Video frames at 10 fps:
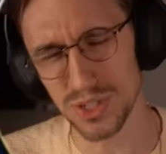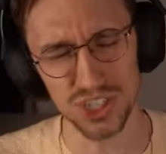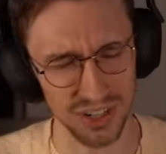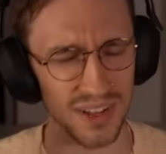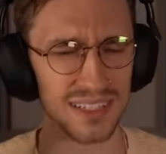We
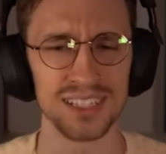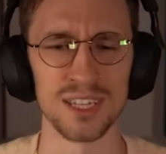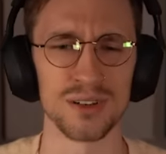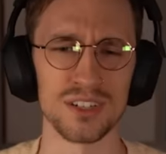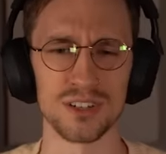should have
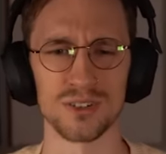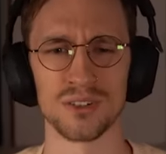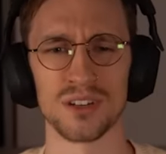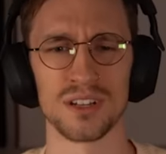executed you.